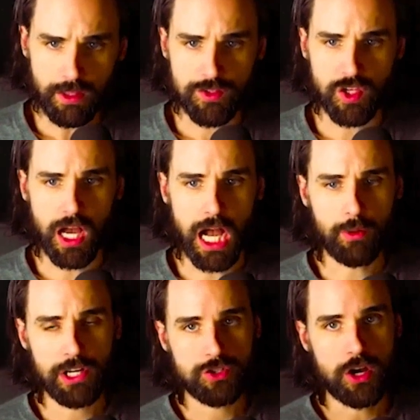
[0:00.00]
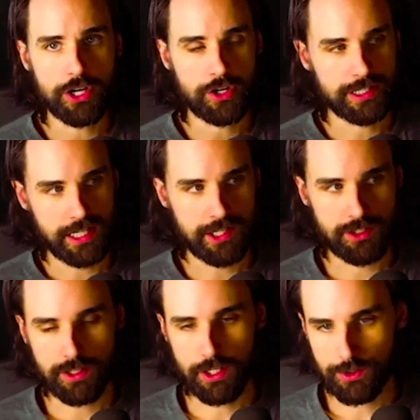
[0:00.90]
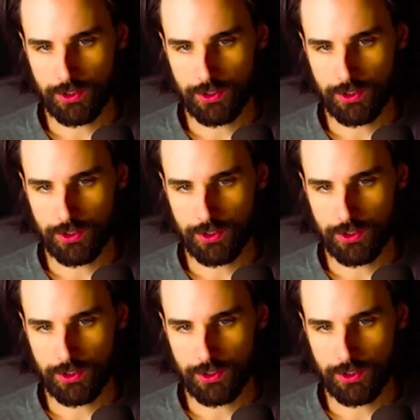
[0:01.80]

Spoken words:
So I want to draw your attention, though,